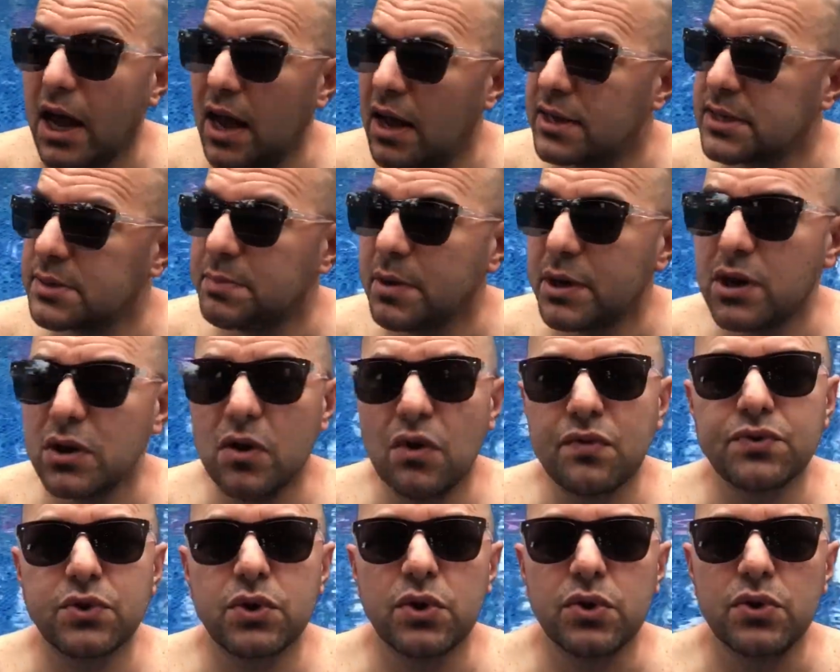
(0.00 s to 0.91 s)
Speaking
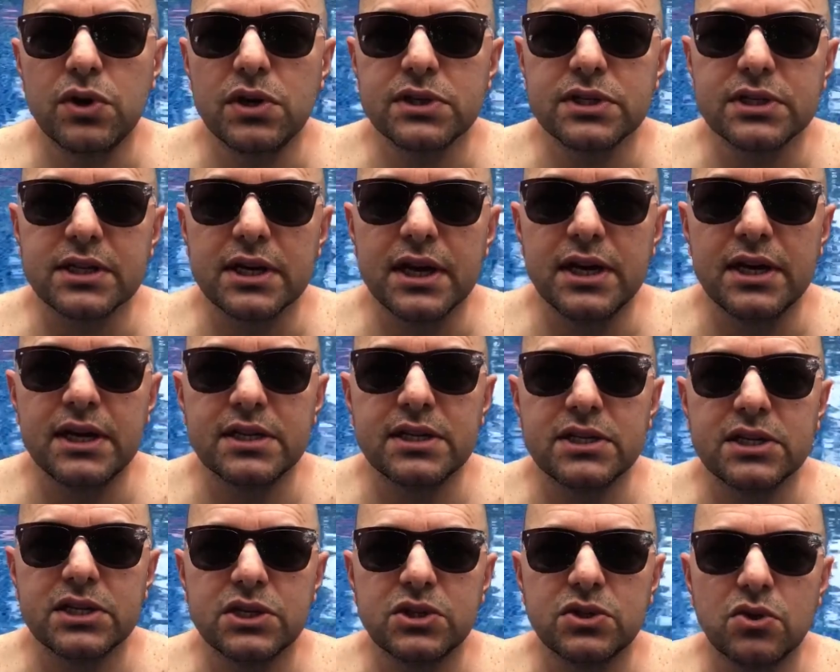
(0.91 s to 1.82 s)
of tourists,
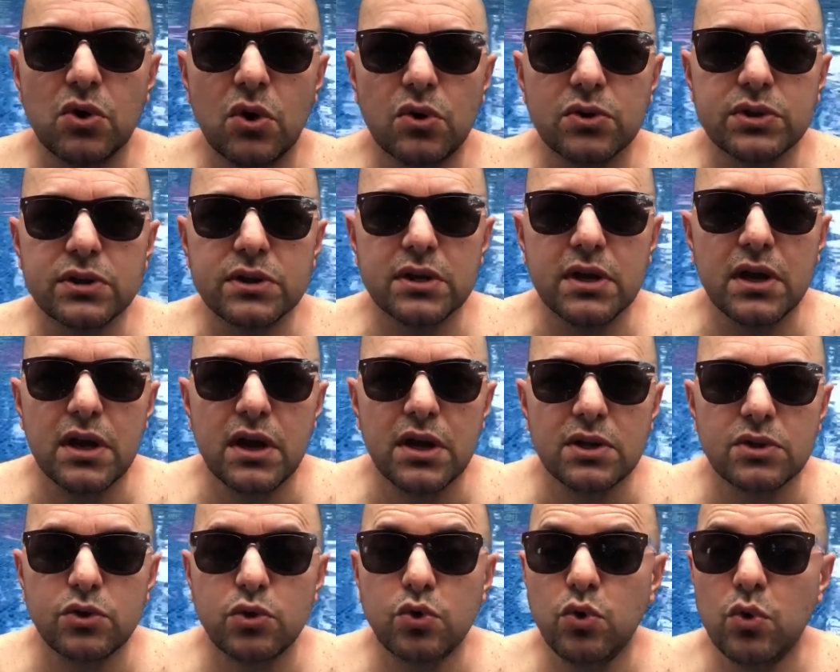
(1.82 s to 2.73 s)
it's not
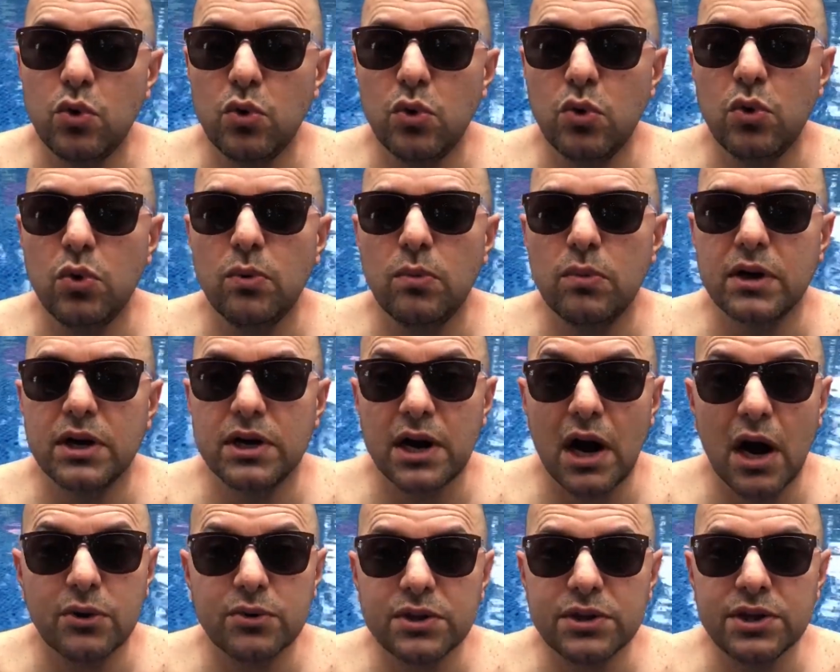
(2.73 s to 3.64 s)
too
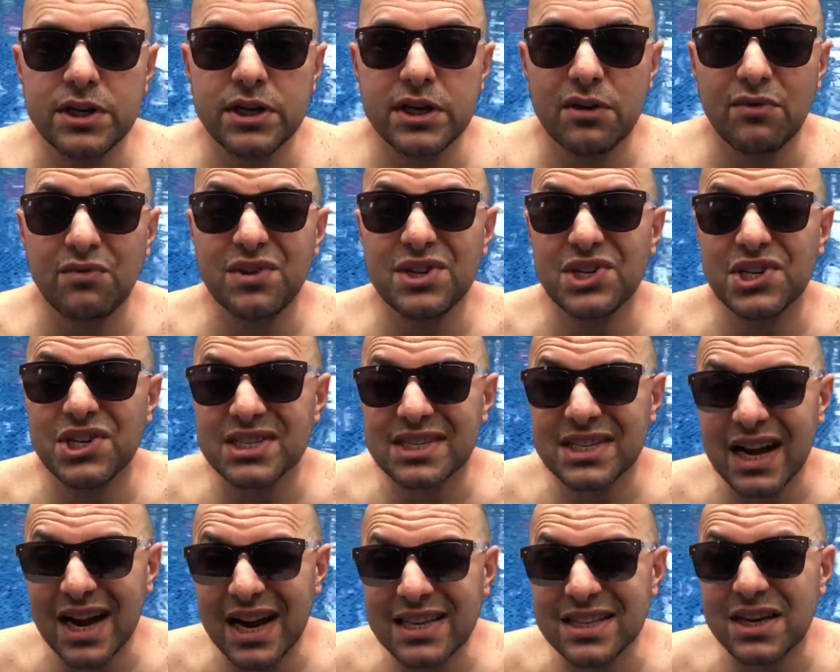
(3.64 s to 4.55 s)
crowded here, which is
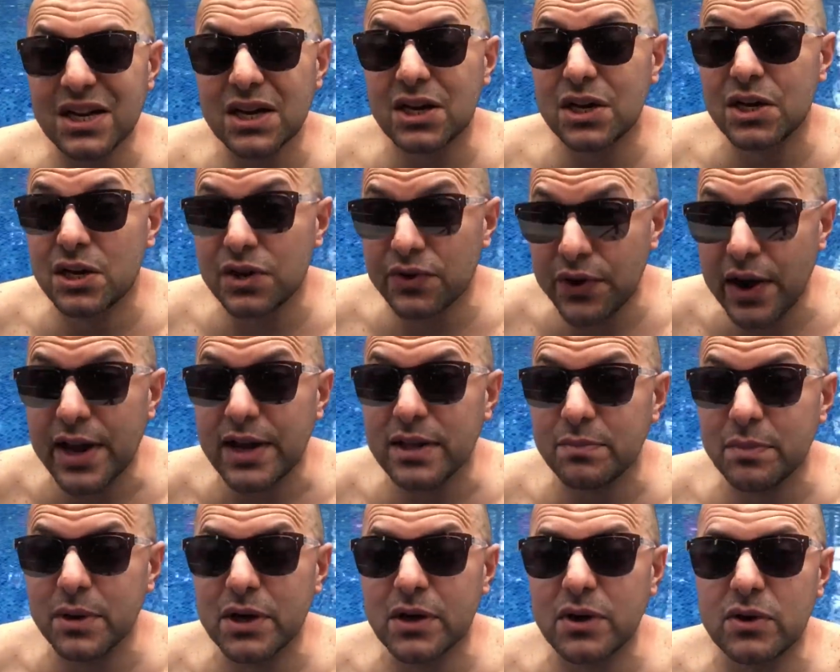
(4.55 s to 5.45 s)
kind of great
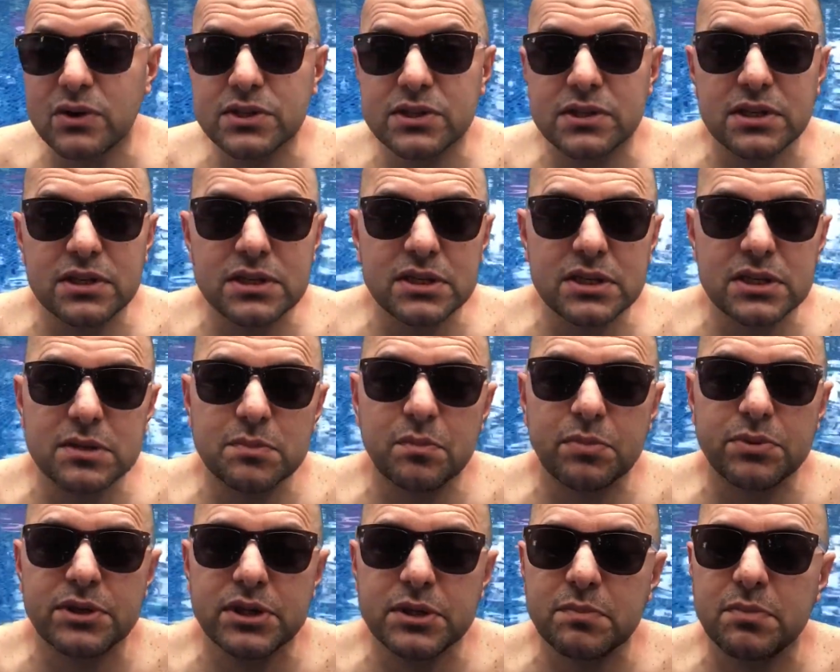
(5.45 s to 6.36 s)
because
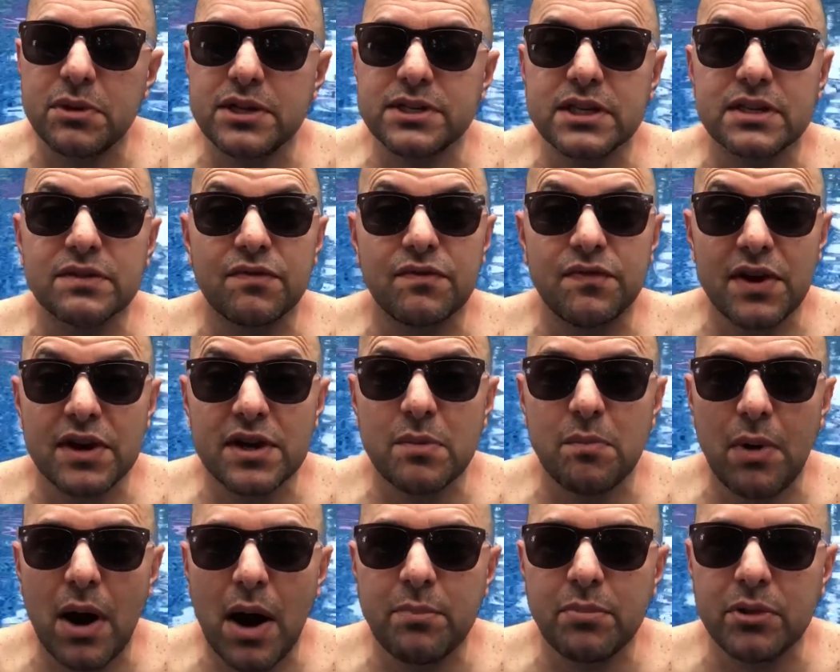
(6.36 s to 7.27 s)
this place is very
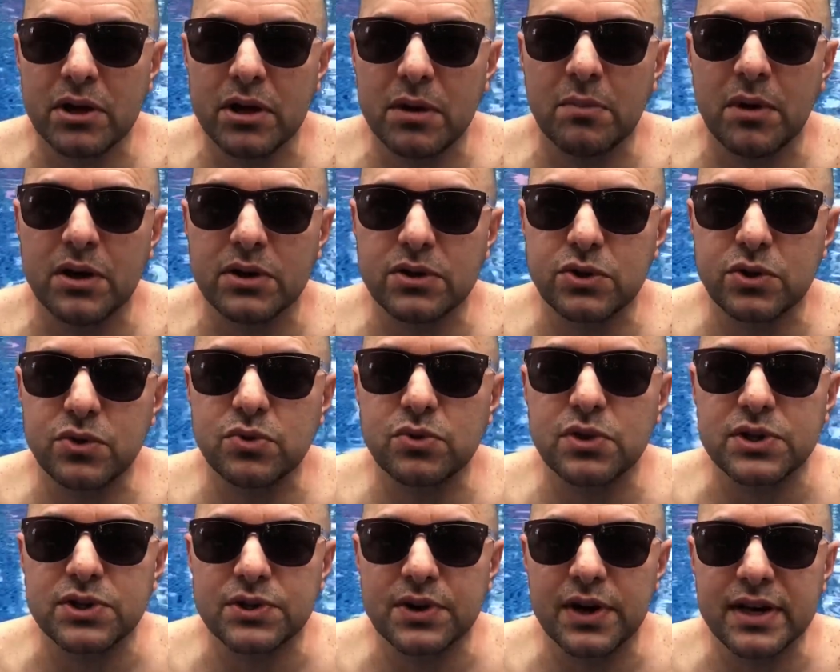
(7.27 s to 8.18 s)
popular among
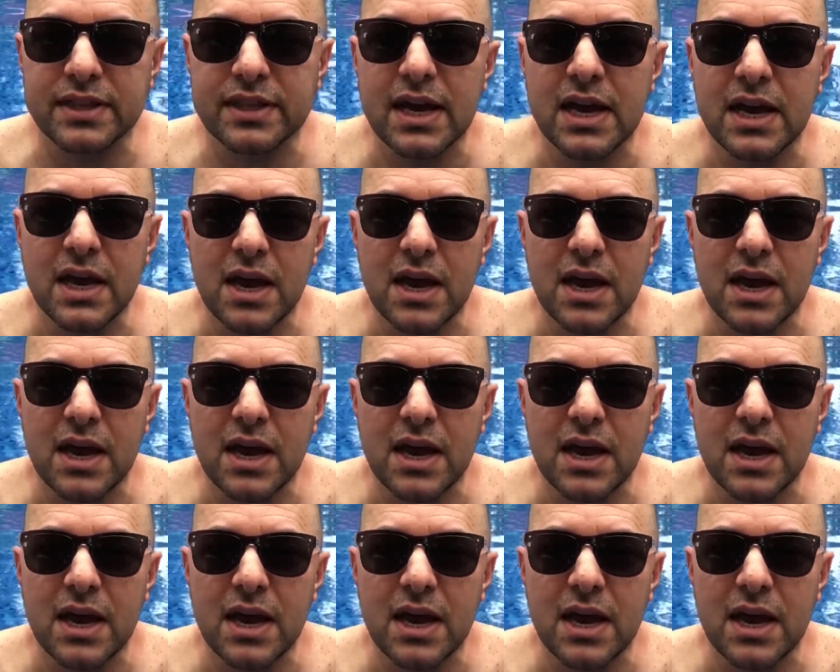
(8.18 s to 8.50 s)
tourists, right?